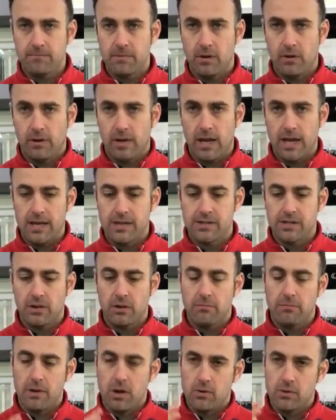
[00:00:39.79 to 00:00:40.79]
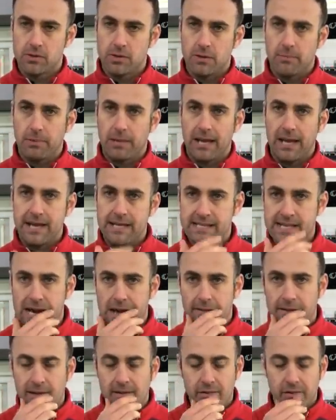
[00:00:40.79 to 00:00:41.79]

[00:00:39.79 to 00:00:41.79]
Okay, so most of the blades out there,